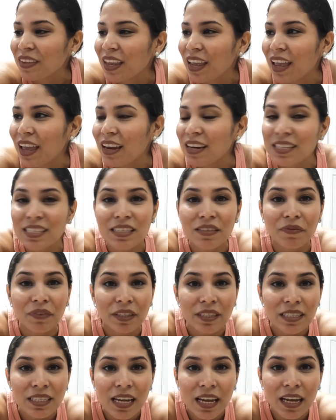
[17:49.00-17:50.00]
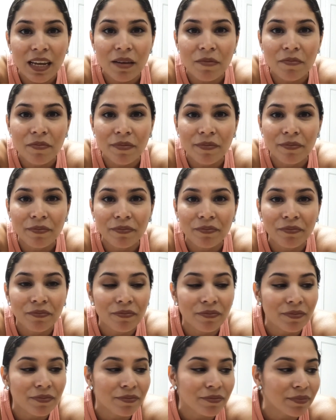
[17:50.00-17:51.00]
And it's the first time
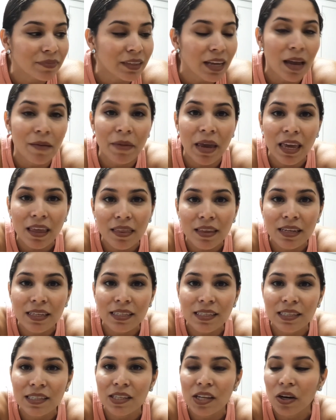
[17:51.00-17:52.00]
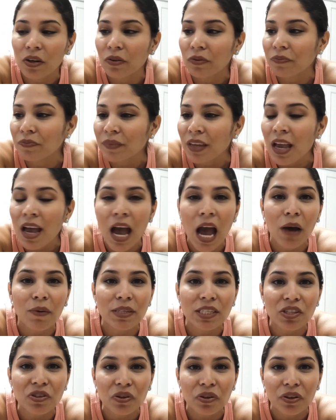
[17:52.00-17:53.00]
I make this, so I
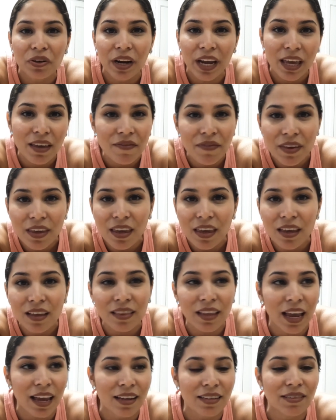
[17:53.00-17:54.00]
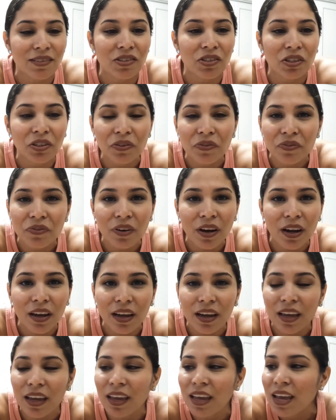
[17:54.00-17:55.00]
was craving like a stir
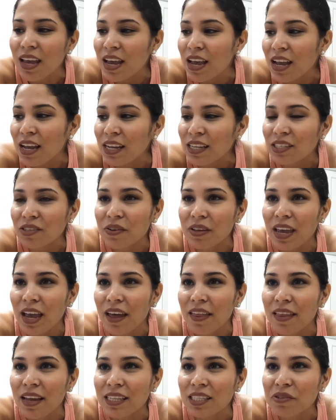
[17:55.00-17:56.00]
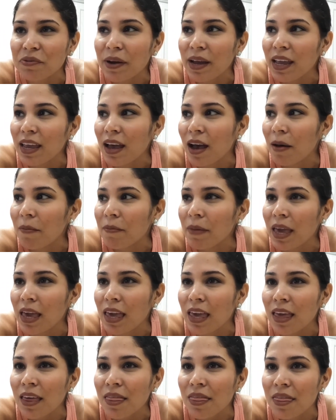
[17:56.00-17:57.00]
fry. So yeah, that's why I'm
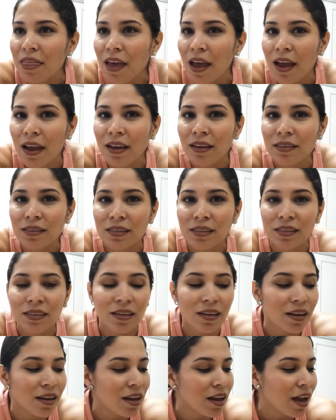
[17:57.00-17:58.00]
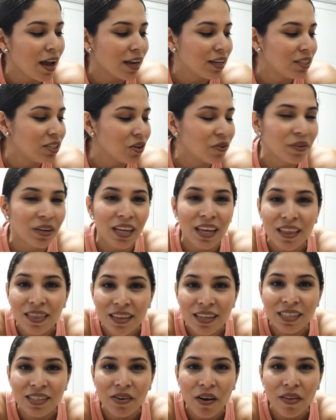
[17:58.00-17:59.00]
making that. I don't eat
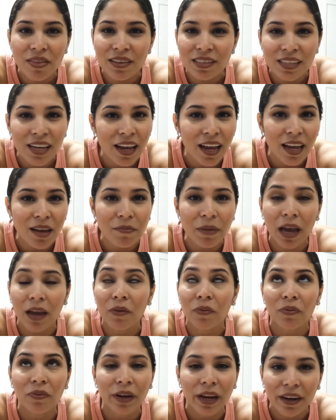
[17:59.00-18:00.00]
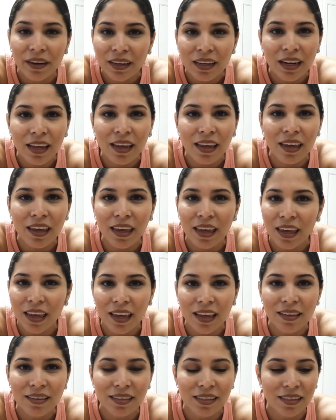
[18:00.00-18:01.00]
this all the time. I rarely
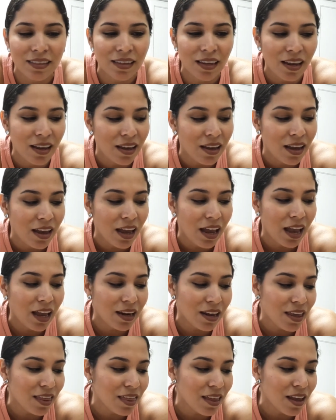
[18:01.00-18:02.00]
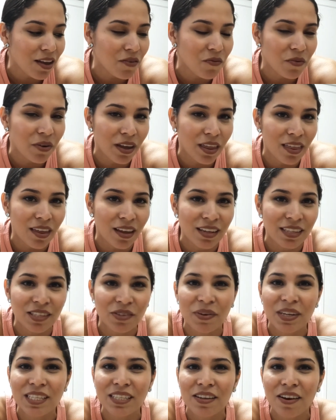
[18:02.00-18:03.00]
eat anything with
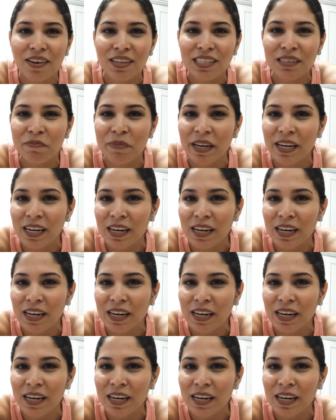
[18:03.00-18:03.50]
soy sauce, but